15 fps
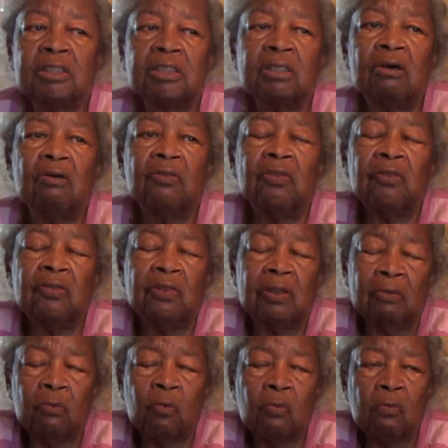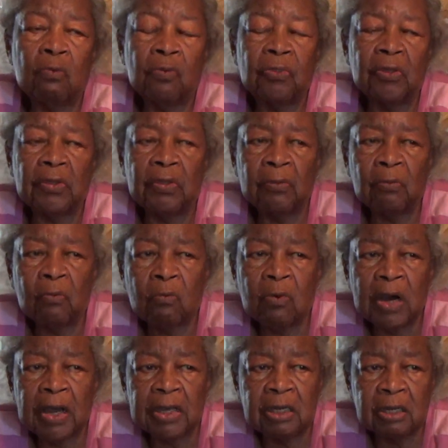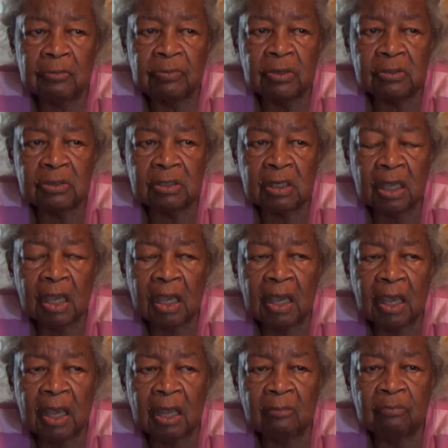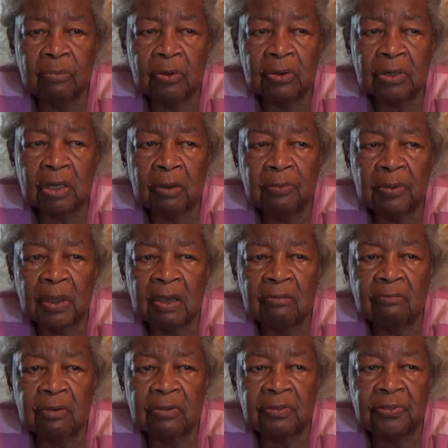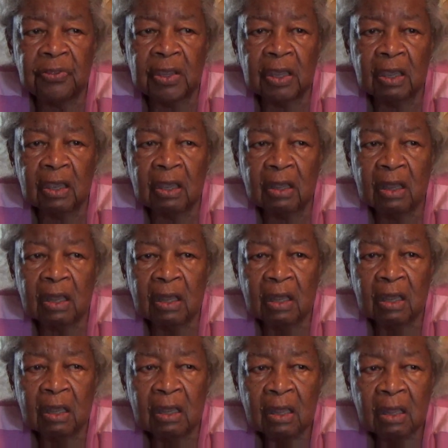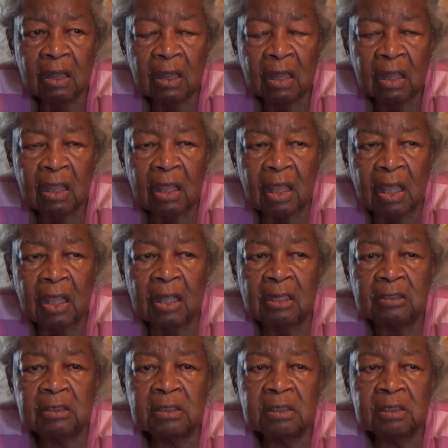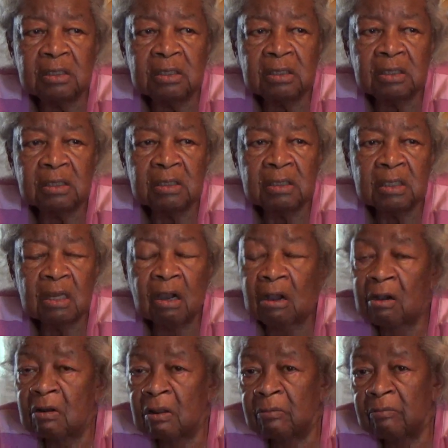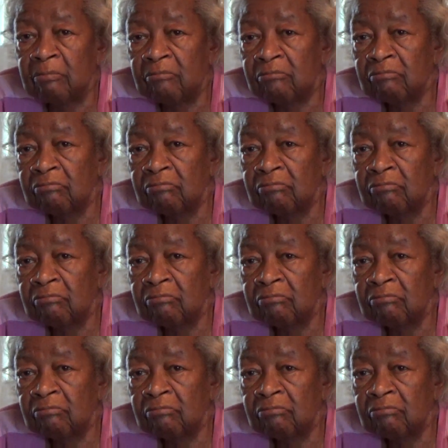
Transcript: So the, the, the YWCA had booked up everything in Harlem,